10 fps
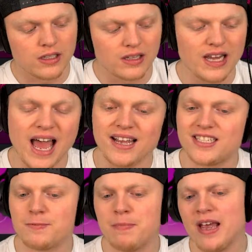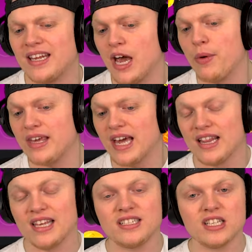Last spin. Can we get
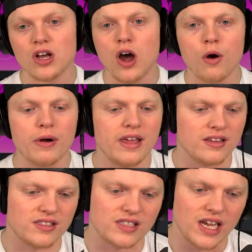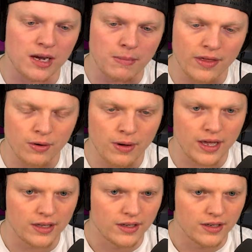it? This is already insane, by the
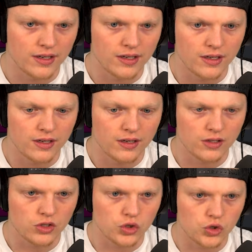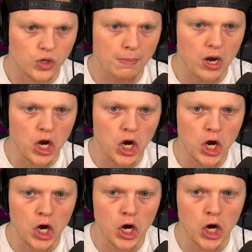way. Drop
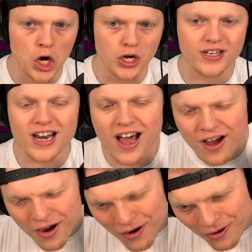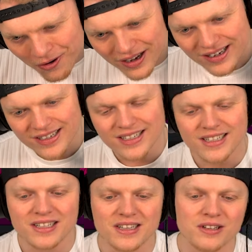it. No.
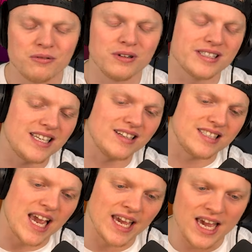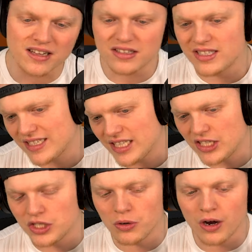We'll still take it.
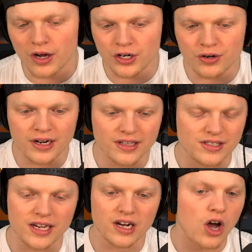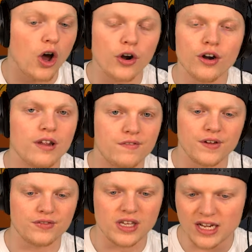6,200. It's like an
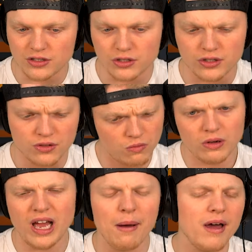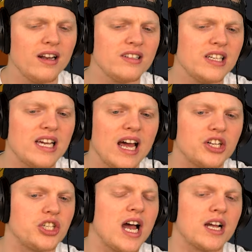150x's. I'm honestly kind of
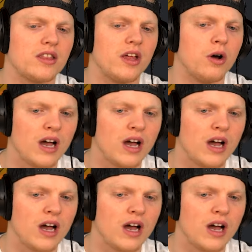shocked, though.